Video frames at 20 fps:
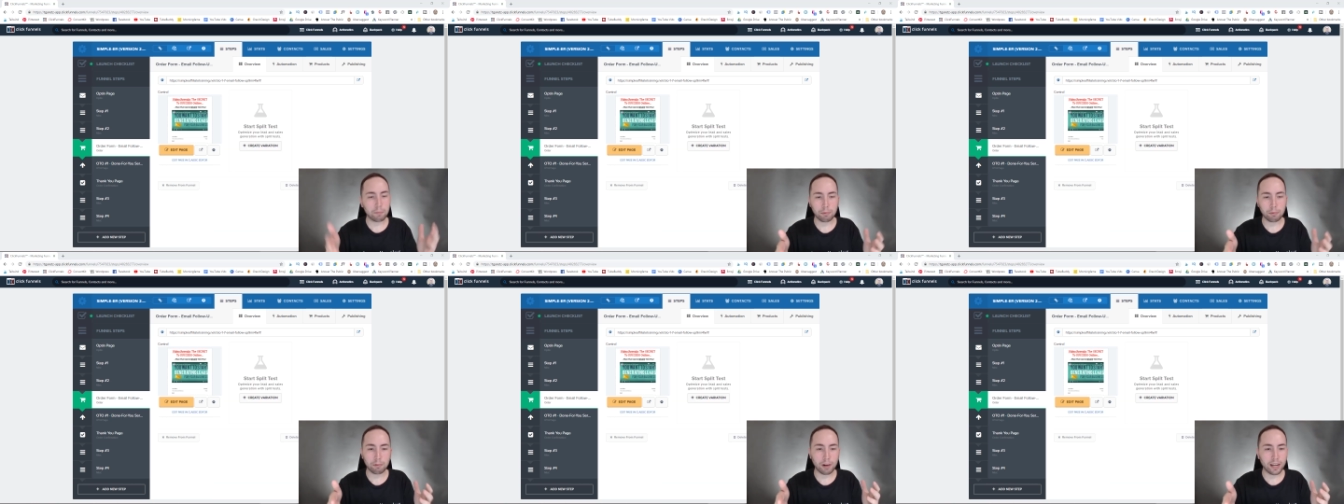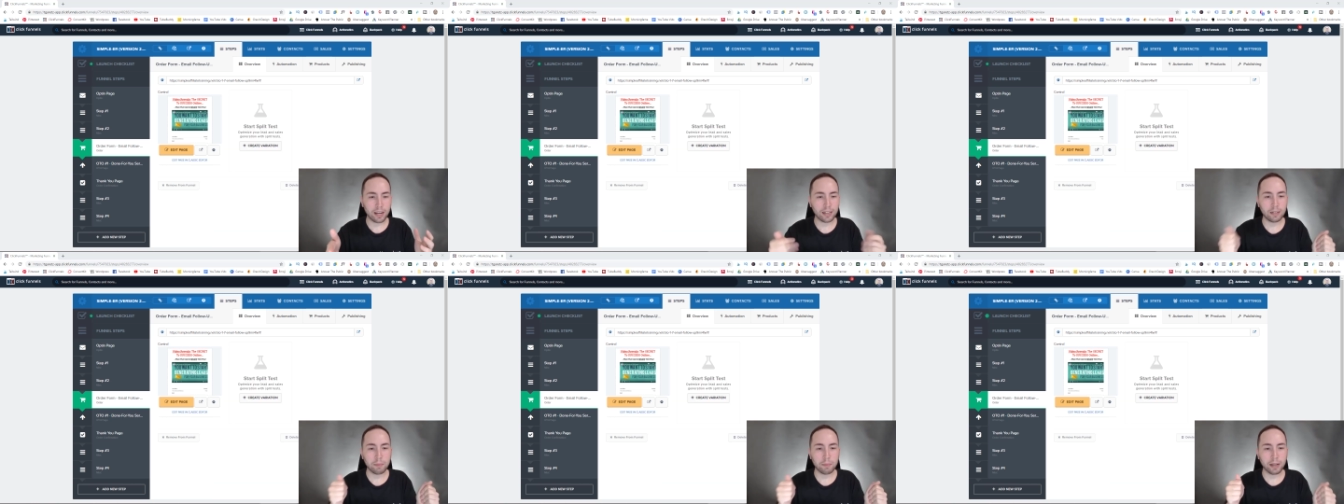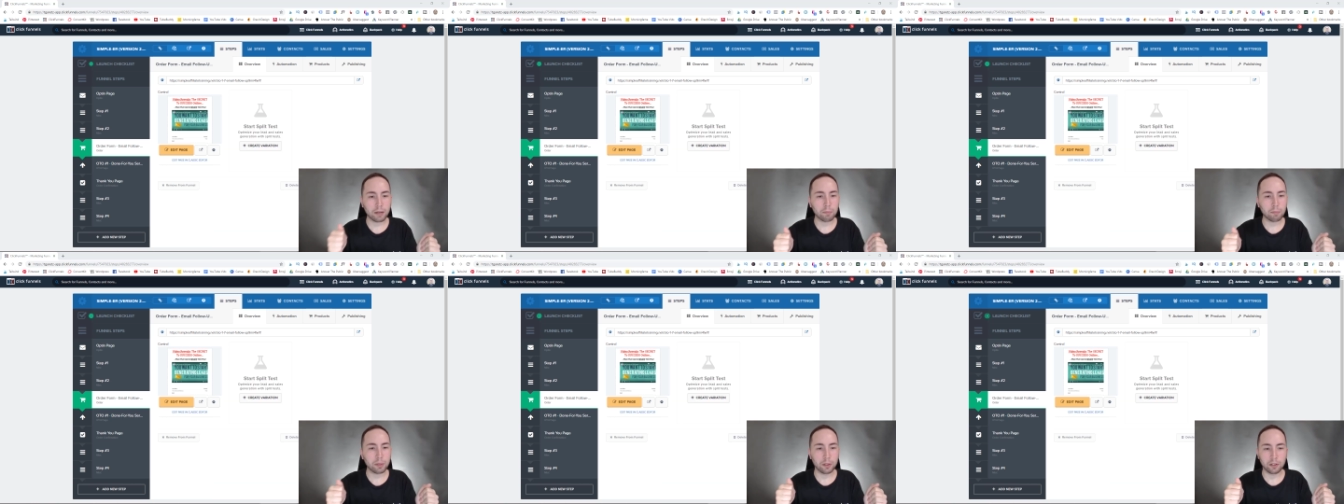hop right into
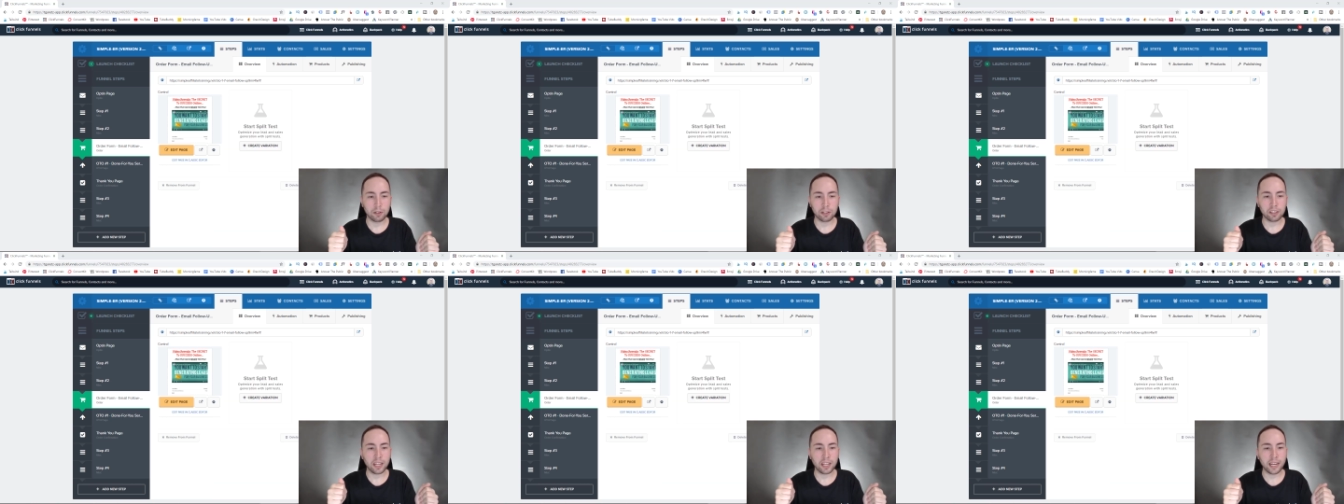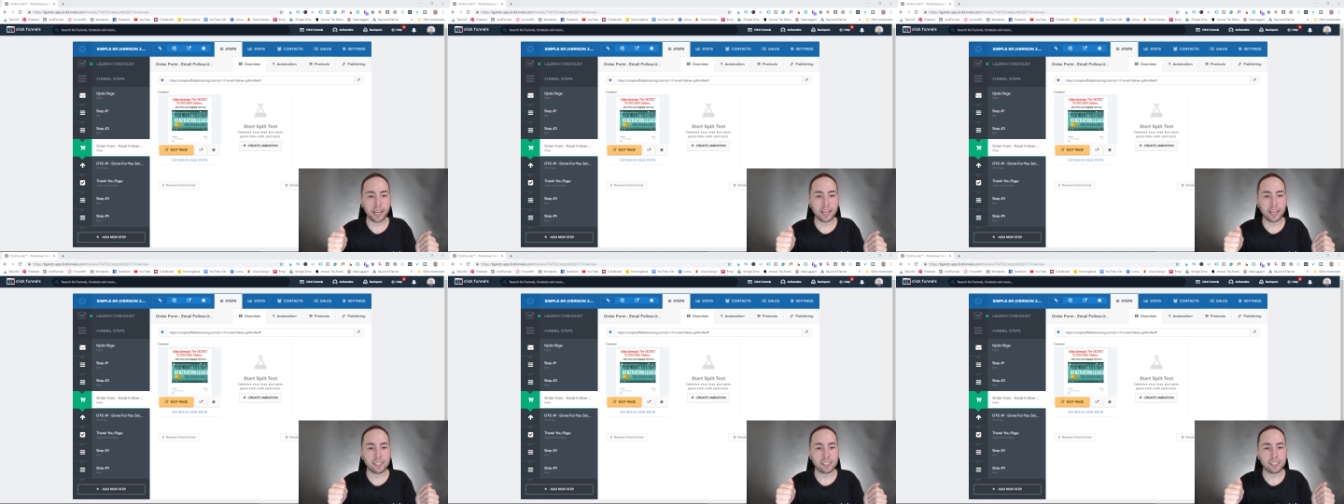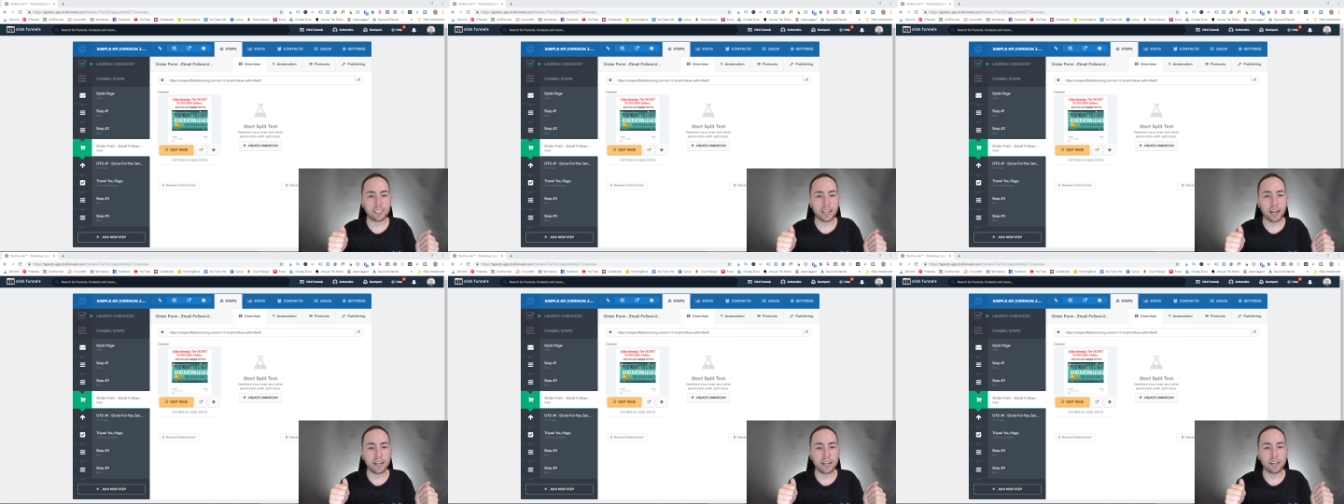my computer like I
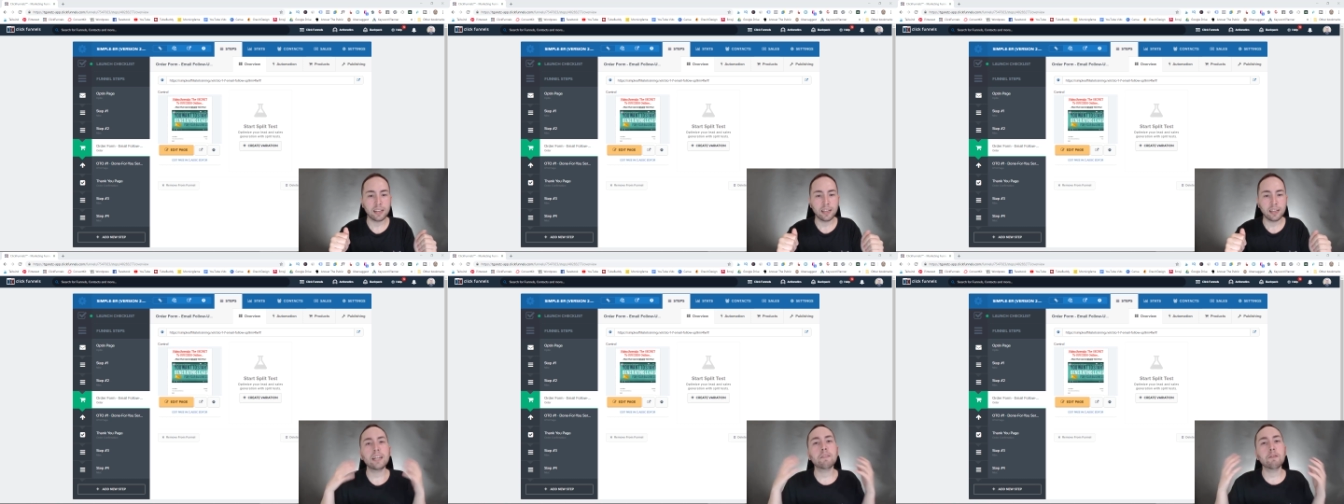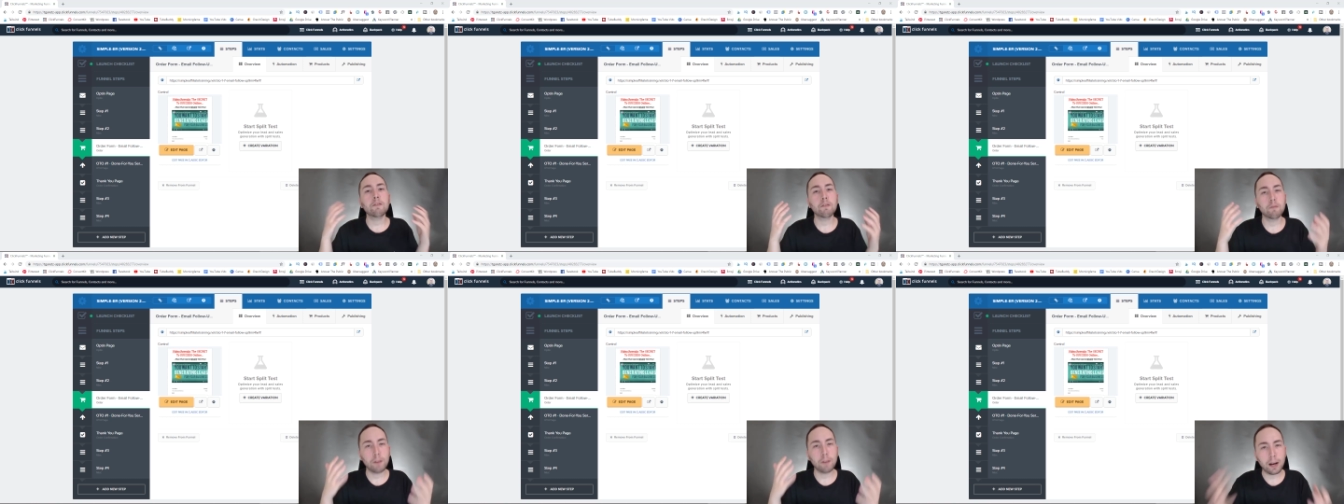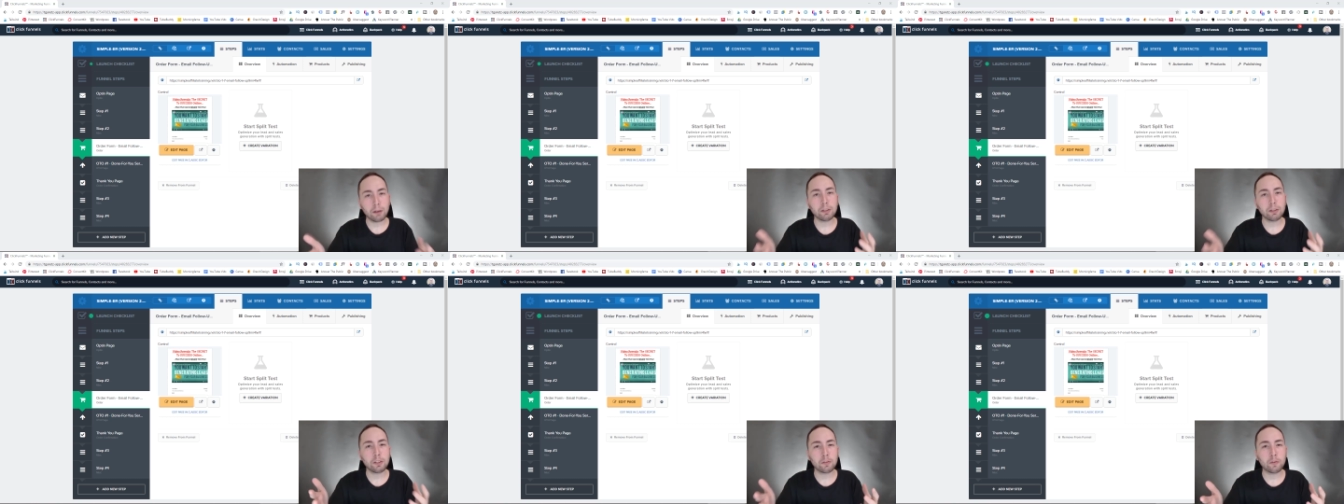said, and if you
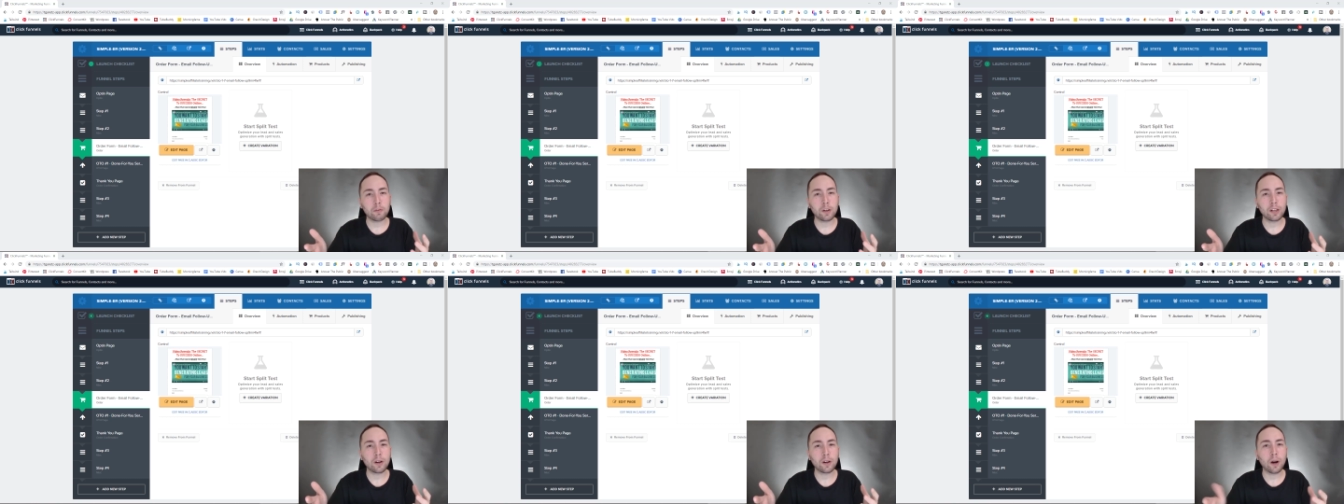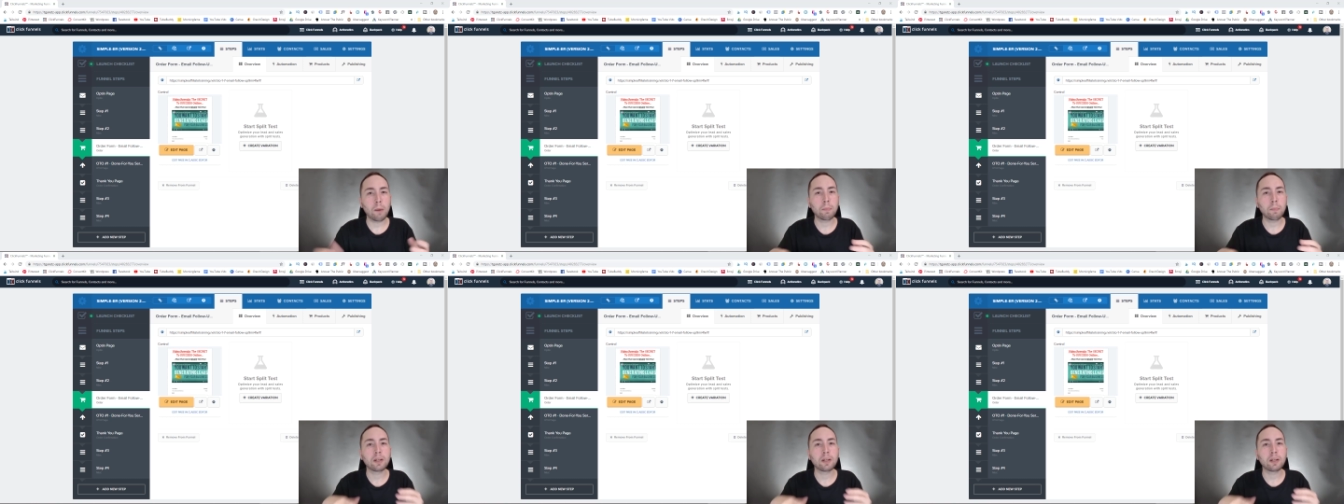found this video,